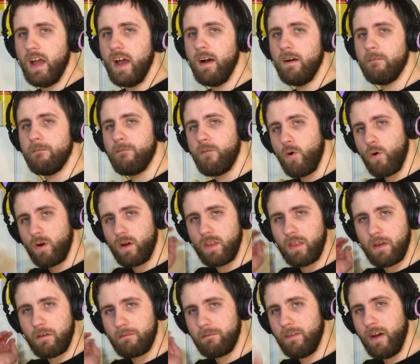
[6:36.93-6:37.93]
Now
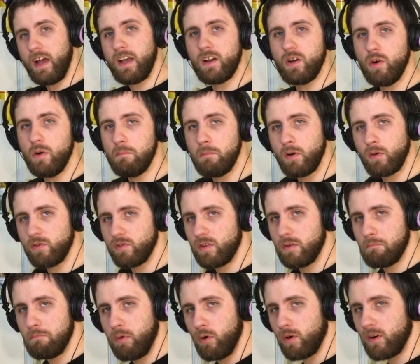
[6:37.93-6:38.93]
for the final
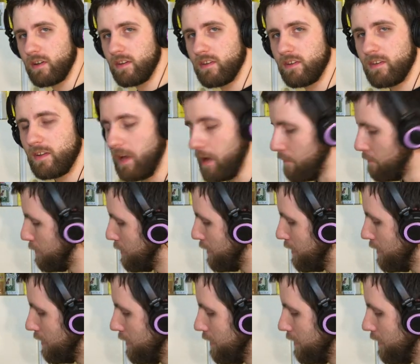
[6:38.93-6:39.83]
most important step.